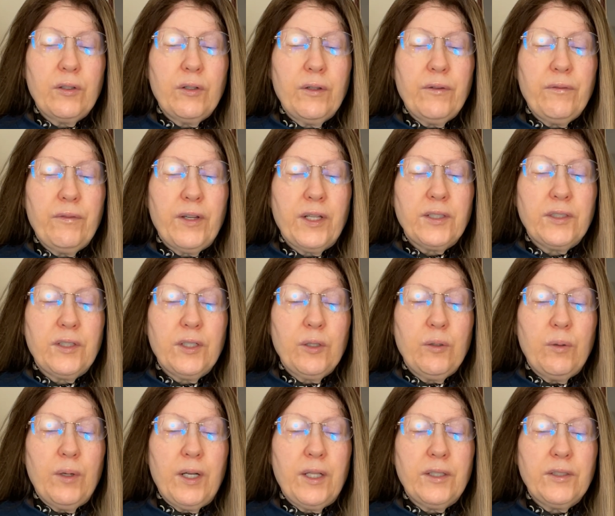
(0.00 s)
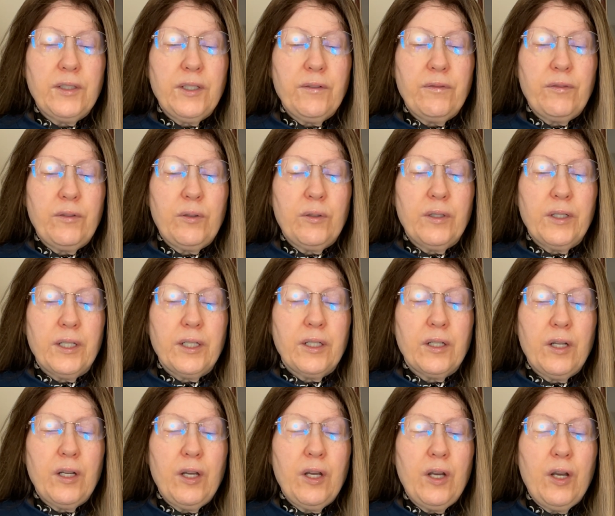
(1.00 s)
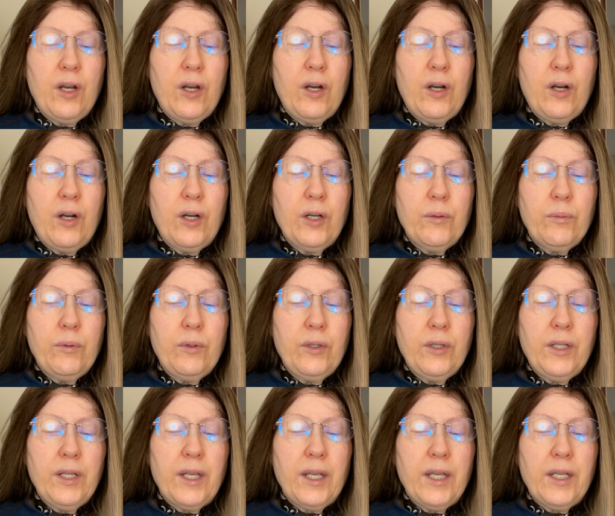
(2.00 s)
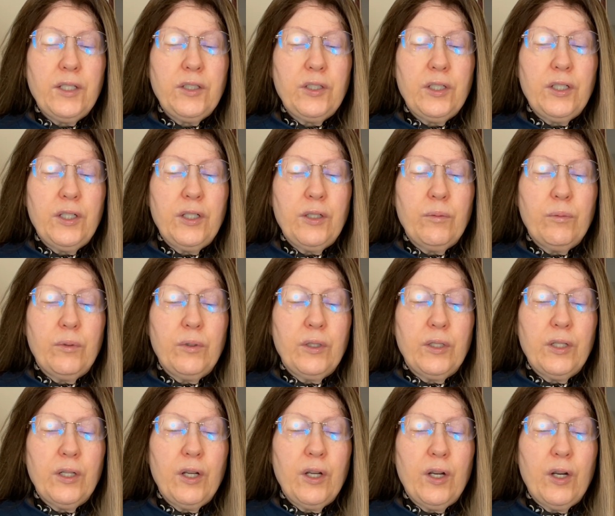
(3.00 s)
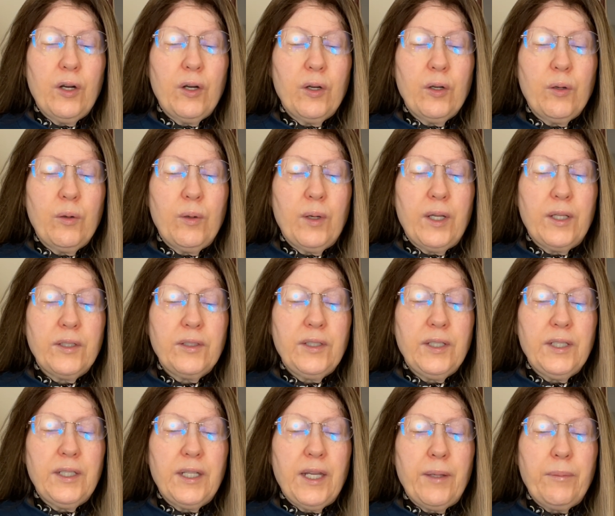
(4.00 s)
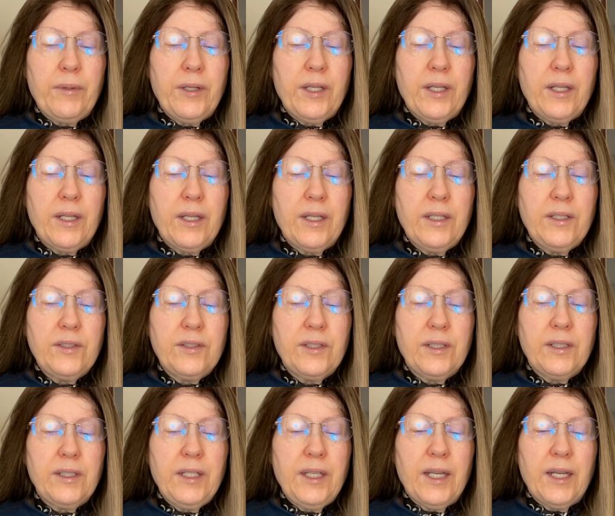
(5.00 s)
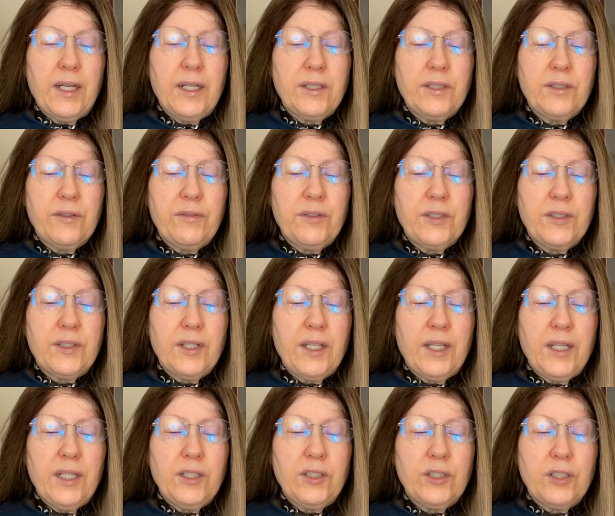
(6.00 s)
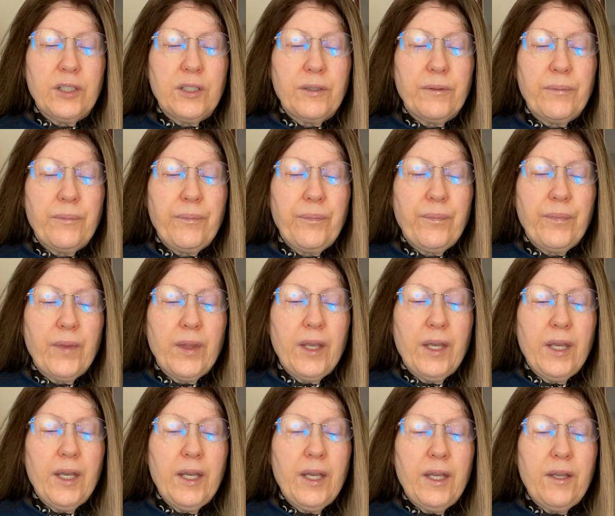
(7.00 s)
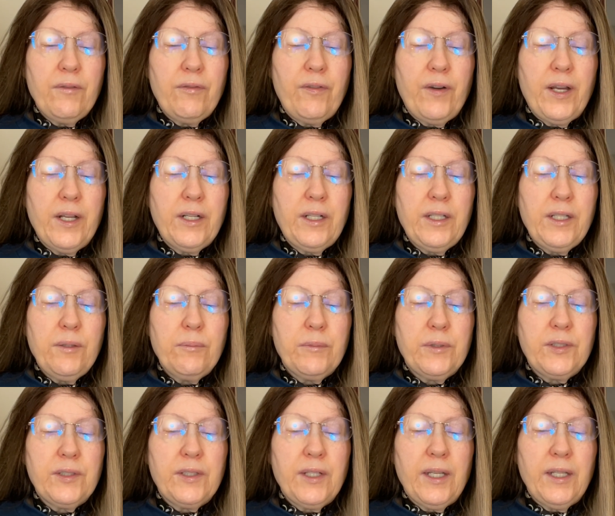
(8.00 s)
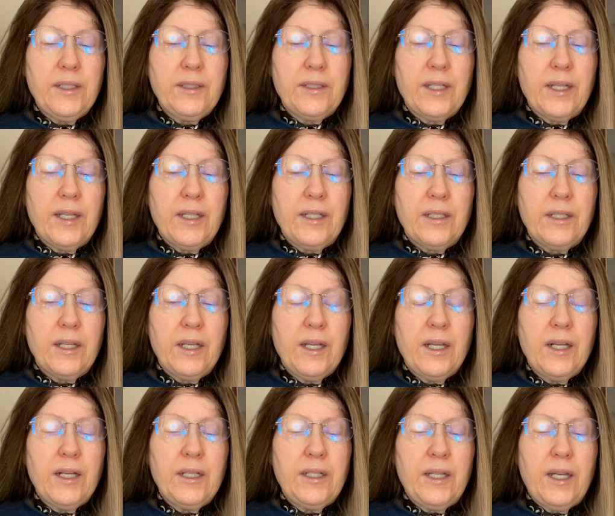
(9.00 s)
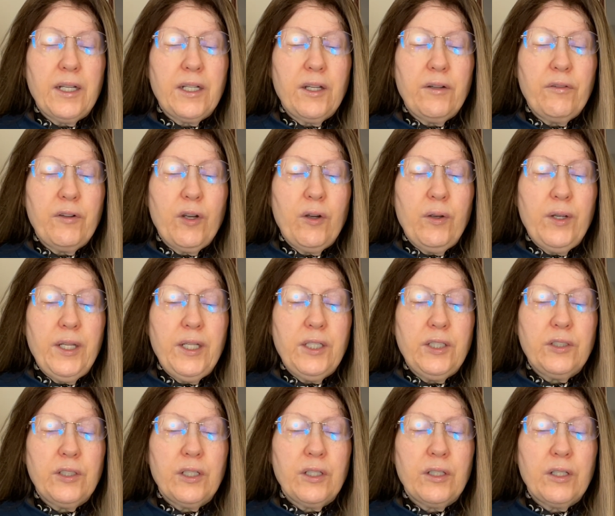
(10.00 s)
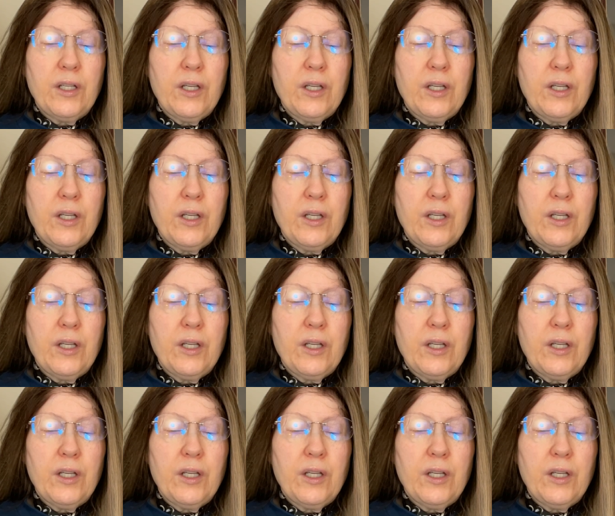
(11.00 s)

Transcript: or invest in quality flooring. Hardwood, engineered wood, or quality laminate instantly add sophistication. And finally, mistake 10, lack of cohesion.